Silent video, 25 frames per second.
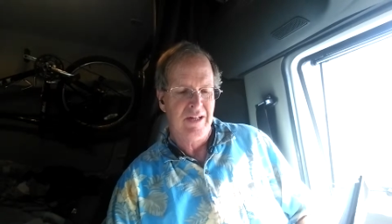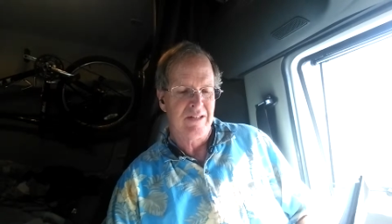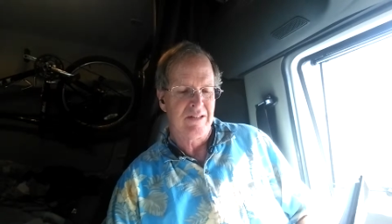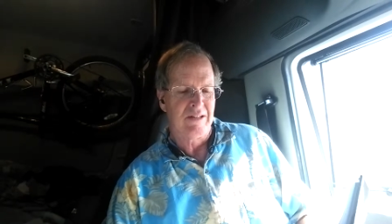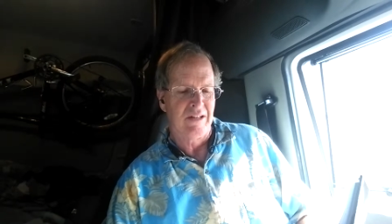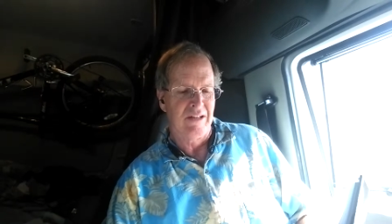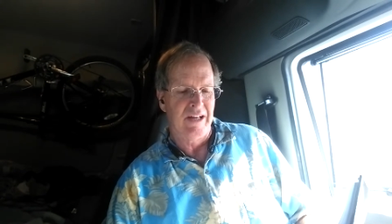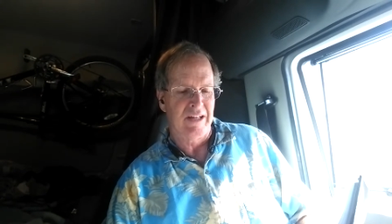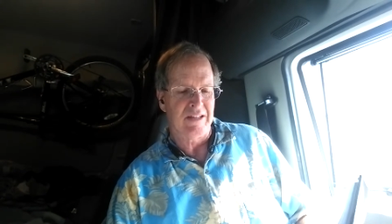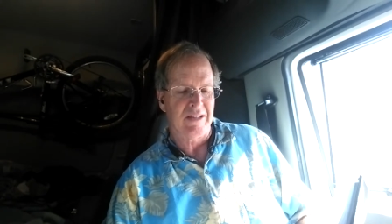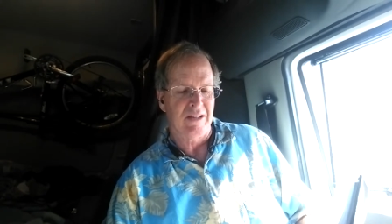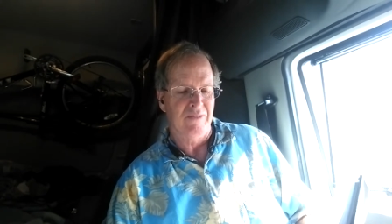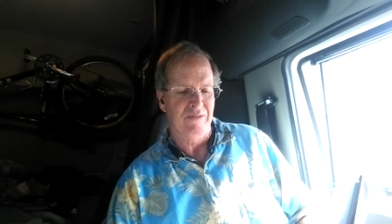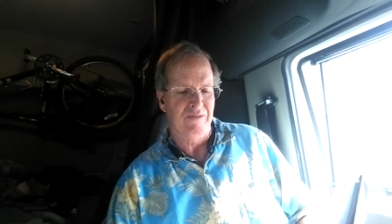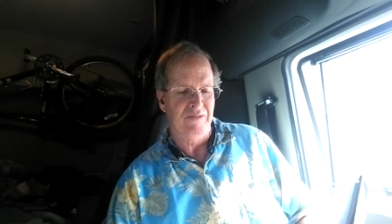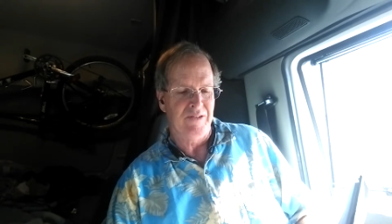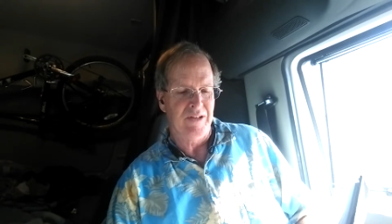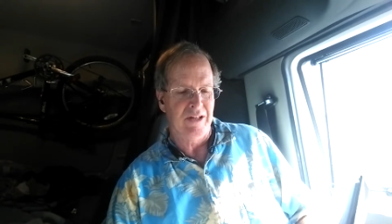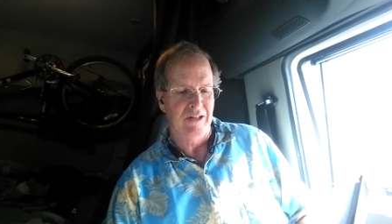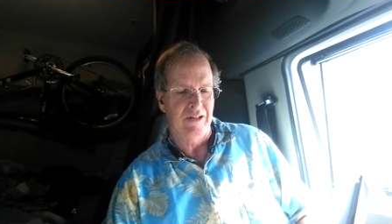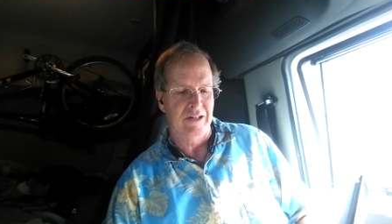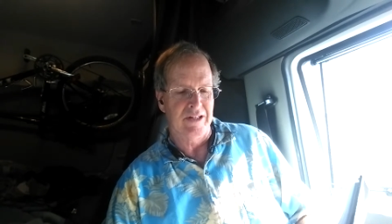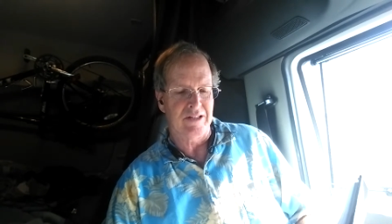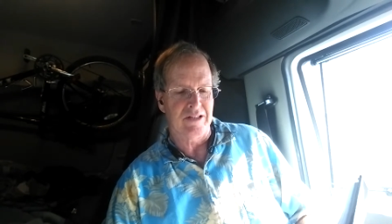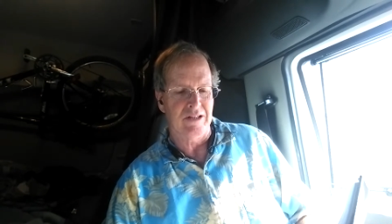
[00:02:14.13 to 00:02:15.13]
to let the
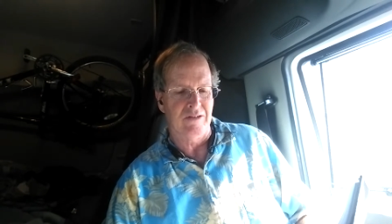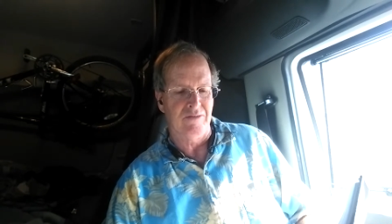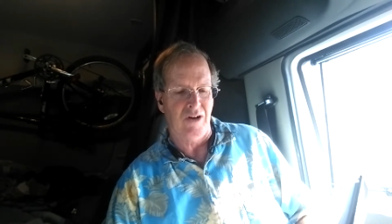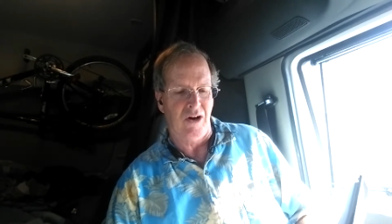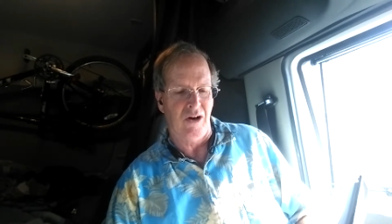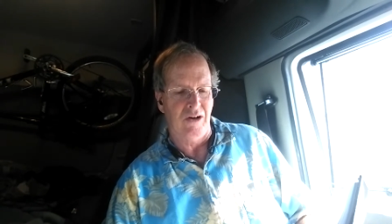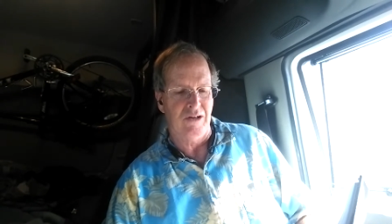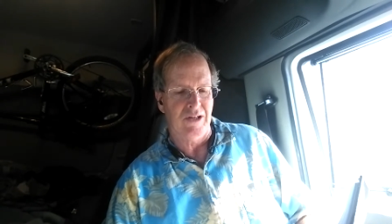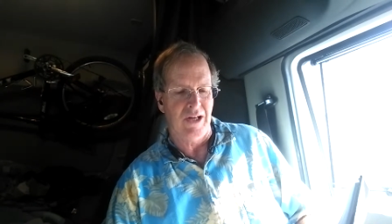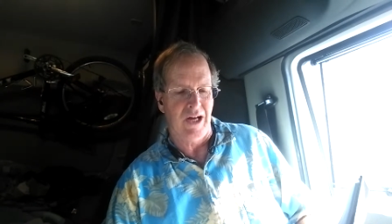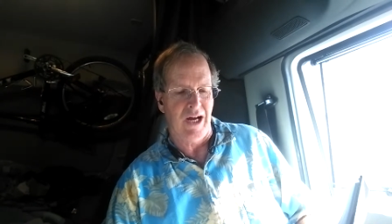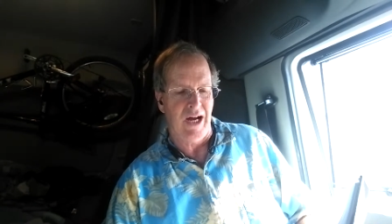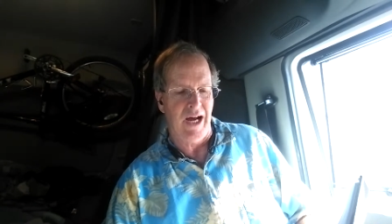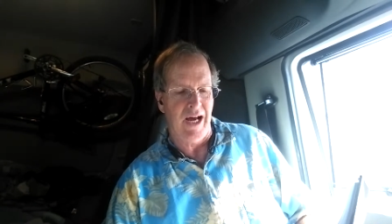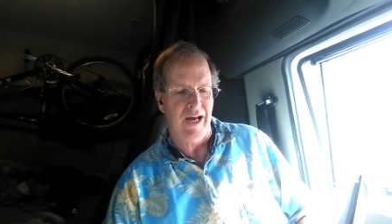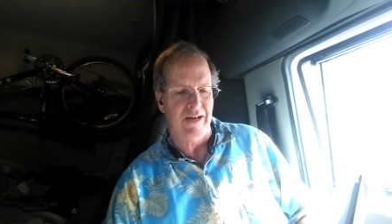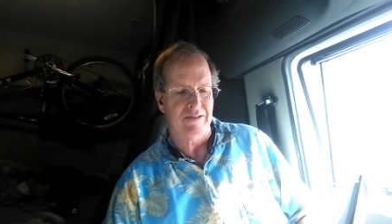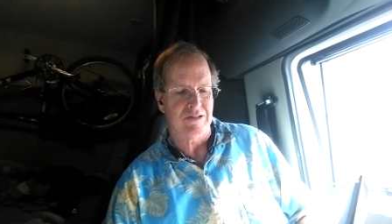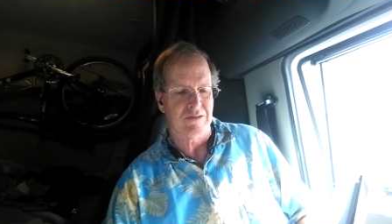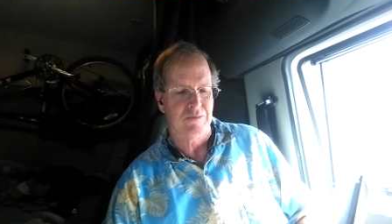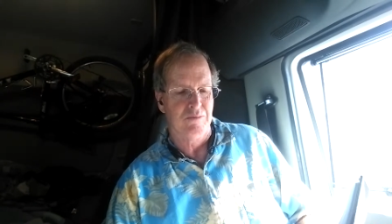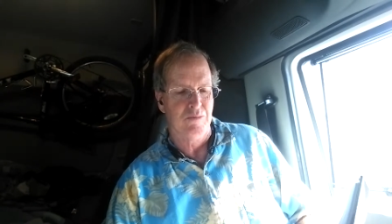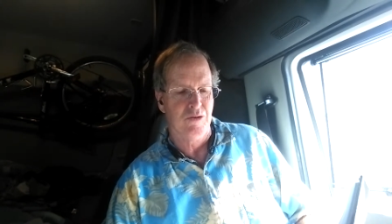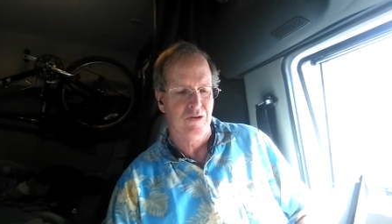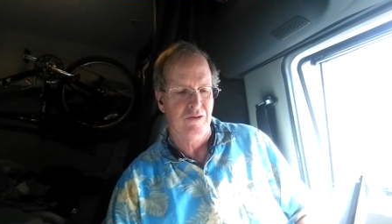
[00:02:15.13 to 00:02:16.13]
feelings of our
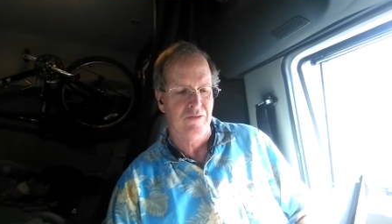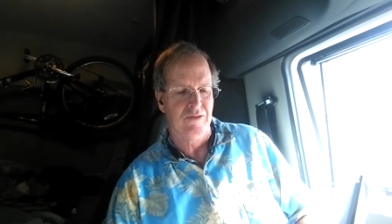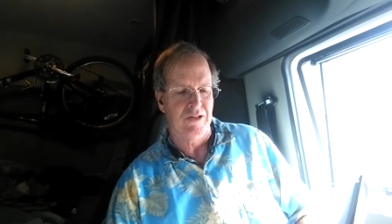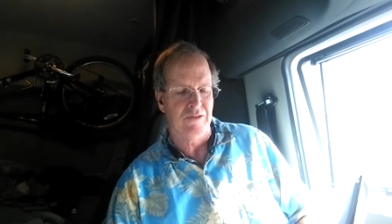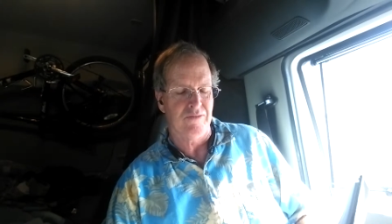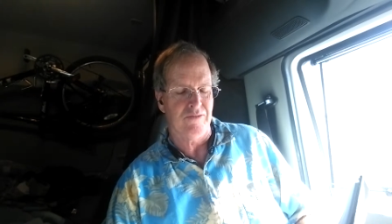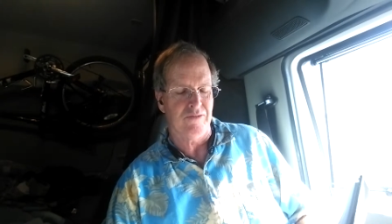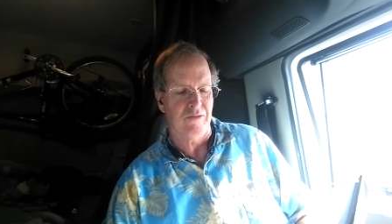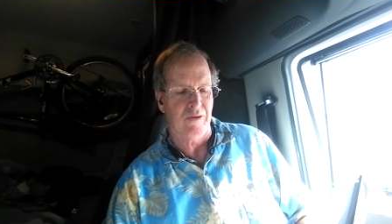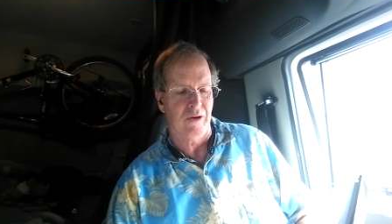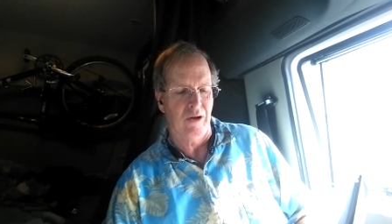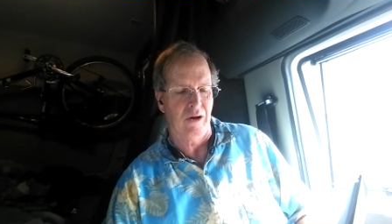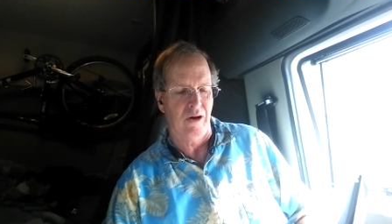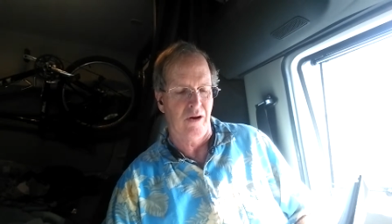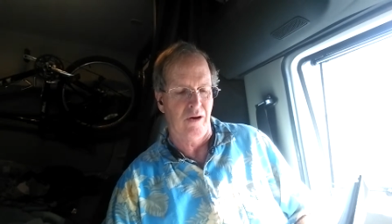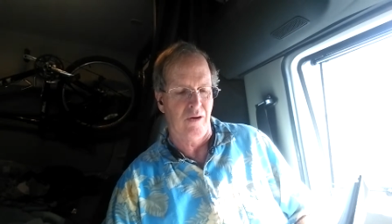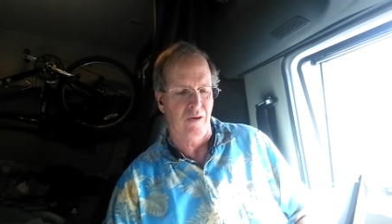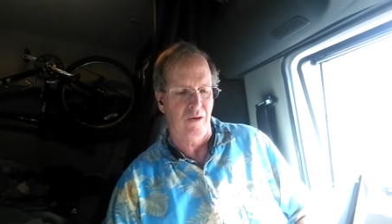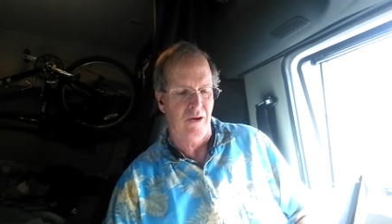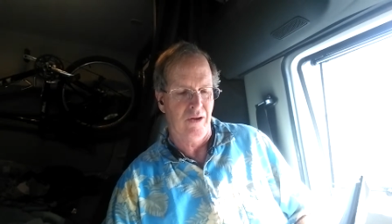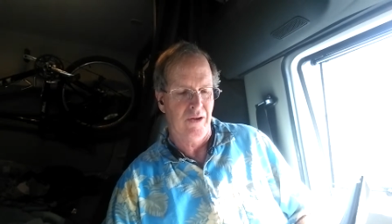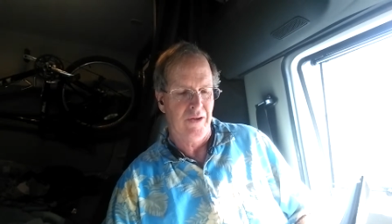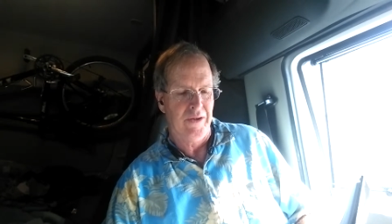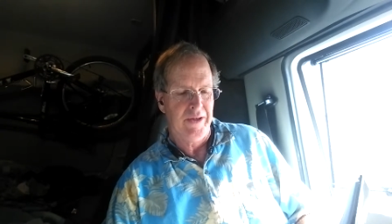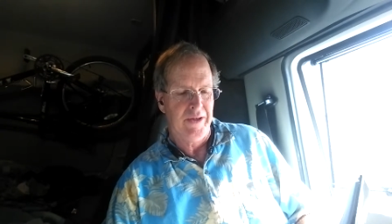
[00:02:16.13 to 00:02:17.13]
lives move and flow.